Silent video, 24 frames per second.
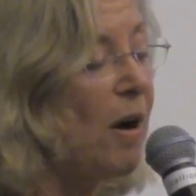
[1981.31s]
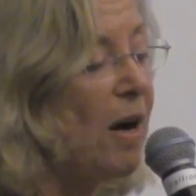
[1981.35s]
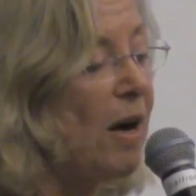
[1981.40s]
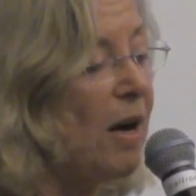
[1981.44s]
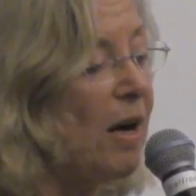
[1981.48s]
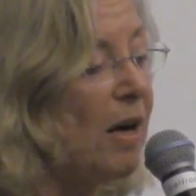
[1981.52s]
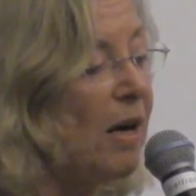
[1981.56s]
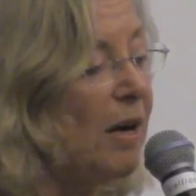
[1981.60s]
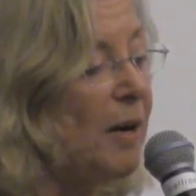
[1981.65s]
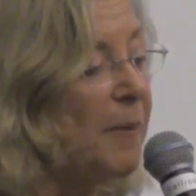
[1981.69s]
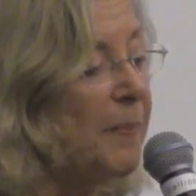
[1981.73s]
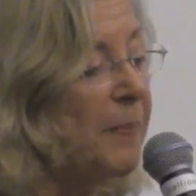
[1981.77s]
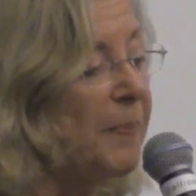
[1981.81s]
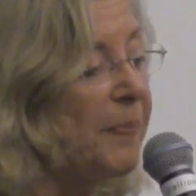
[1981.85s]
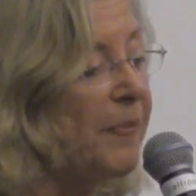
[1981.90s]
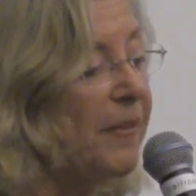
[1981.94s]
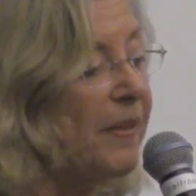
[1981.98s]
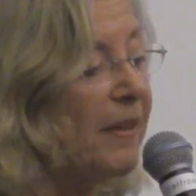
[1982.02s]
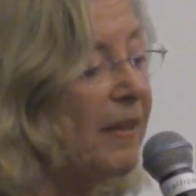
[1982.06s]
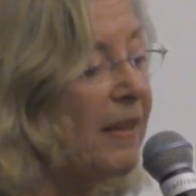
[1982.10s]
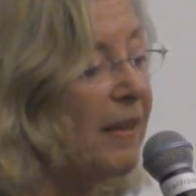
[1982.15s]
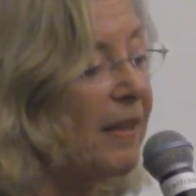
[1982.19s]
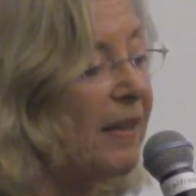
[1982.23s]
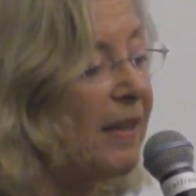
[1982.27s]

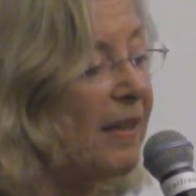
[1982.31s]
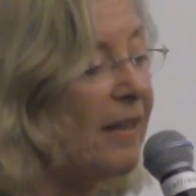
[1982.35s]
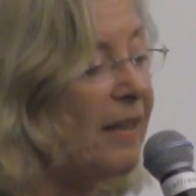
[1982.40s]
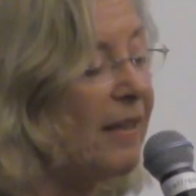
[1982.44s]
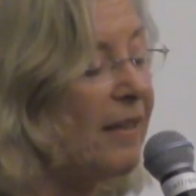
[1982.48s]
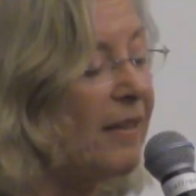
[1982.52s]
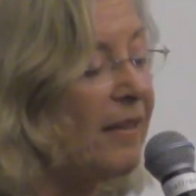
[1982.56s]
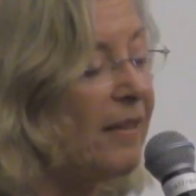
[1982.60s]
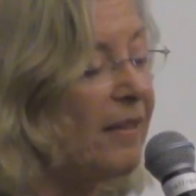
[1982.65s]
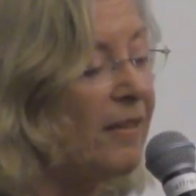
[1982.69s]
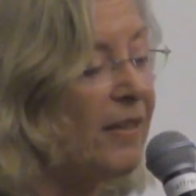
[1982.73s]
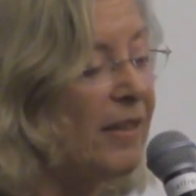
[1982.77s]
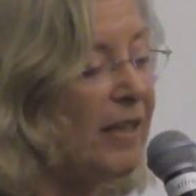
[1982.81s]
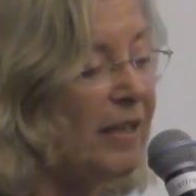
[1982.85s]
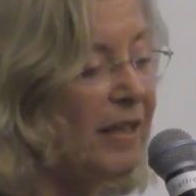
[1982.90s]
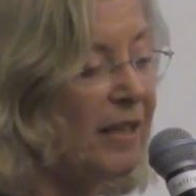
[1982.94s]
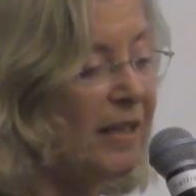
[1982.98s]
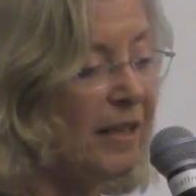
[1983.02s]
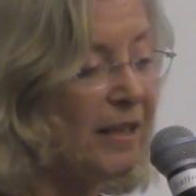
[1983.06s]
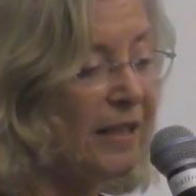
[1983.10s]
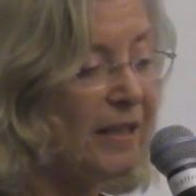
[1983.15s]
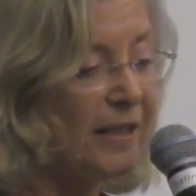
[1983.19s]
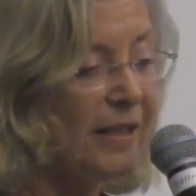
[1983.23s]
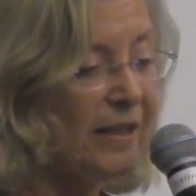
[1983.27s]
Um,
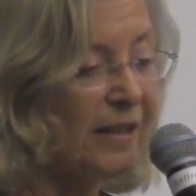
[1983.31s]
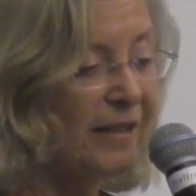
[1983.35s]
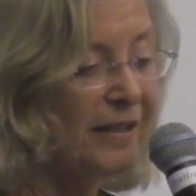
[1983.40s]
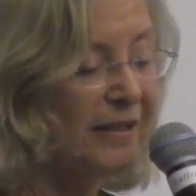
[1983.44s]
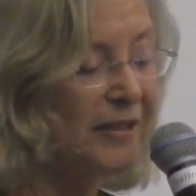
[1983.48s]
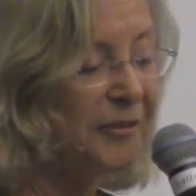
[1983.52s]
The,